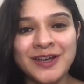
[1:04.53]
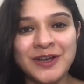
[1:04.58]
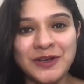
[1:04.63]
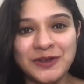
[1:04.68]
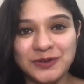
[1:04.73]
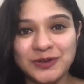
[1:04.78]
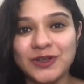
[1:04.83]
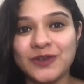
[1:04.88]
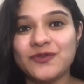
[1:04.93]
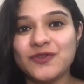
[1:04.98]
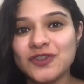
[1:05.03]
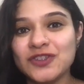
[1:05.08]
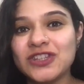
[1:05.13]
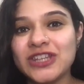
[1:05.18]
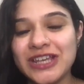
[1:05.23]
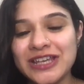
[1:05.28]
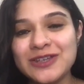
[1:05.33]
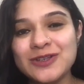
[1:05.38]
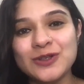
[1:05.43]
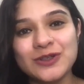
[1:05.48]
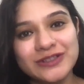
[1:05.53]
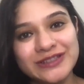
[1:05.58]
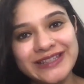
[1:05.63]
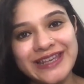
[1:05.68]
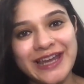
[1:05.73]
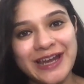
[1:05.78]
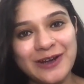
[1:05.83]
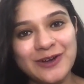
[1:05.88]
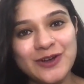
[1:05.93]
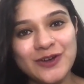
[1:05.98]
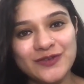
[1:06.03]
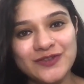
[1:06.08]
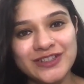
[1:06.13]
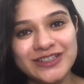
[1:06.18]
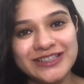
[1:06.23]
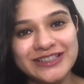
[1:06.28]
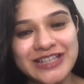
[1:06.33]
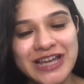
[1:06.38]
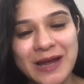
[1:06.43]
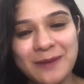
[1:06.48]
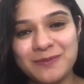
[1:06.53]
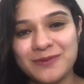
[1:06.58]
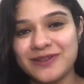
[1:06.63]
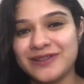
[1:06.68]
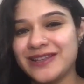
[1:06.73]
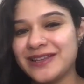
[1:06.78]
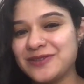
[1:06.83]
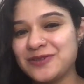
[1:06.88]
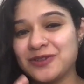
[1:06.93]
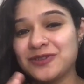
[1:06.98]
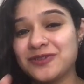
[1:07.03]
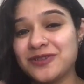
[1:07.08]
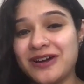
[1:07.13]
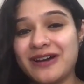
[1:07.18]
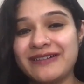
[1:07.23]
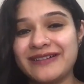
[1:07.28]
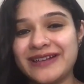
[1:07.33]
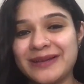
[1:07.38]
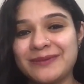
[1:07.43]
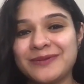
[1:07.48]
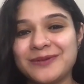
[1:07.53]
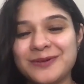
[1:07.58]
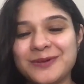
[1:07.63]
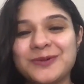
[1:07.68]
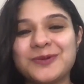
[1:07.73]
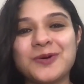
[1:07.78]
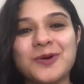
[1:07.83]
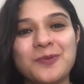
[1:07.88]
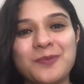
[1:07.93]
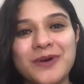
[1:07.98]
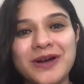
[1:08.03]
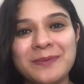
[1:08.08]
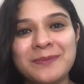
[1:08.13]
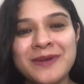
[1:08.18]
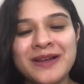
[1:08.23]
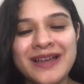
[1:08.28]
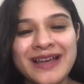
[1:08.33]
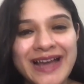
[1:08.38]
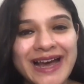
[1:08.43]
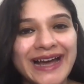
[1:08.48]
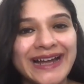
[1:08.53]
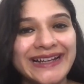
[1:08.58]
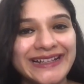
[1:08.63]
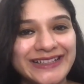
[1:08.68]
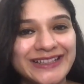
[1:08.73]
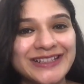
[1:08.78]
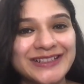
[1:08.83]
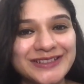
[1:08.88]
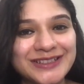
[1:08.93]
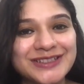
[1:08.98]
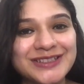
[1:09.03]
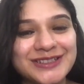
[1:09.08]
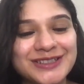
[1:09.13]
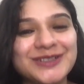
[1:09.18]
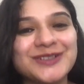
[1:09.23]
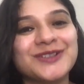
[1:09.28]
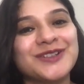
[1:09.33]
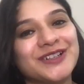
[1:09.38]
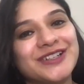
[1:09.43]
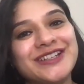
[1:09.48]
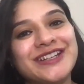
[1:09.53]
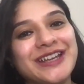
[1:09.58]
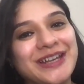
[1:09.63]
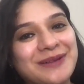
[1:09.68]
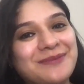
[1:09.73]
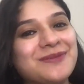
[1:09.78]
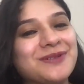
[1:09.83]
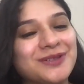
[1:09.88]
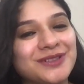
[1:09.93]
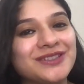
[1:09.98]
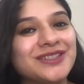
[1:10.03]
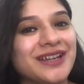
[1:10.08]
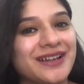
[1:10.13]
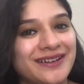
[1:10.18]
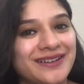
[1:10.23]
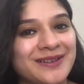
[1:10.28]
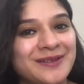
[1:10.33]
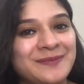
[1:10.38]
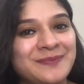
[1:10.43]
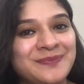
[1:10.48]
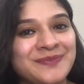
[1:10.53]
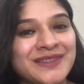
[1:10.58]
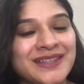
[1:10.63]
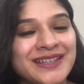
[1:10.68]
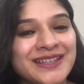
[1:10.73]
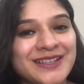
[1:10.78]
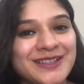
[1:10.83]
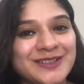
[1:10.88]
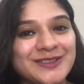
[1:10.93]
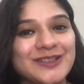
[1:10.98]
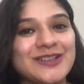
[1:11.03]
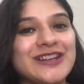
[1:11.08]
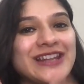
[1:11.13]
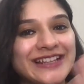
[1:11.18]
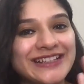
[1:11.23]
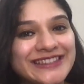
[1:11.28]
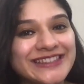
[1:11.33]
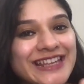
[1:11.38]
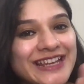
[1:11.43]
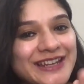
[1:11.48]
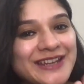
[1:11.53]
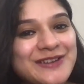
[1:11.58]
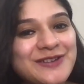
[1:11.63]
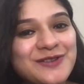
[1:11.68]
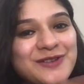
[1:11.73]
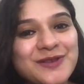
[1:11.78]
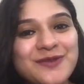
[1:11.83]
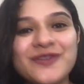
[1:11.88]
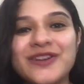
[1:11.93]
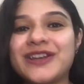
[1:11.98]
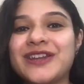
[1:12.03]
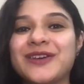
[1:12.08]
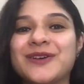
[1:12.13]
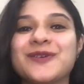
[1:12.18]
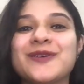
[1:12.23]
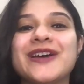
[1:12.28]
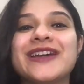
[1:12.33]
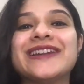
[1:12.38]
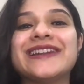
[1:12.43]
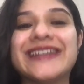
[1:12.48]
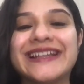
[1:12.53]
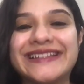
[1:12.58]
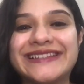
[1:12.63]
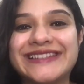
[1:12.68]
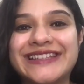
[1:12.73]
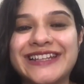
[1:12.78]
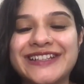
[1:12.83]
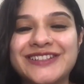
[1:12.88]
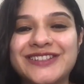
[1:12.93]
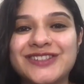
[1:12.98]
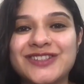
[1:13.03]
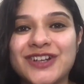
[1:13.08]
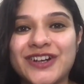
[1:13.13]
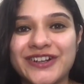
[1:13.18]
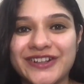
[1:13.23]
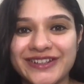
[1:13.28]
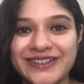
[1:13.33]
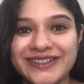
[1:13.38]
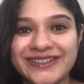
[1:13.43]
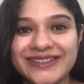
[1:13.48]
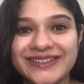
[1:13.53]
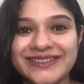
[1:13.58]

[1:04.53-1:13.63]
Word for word: So if you think you're scared of this chapter and you're not able to cope up, I think this is a good time to start. So let's get into the video and let's get started.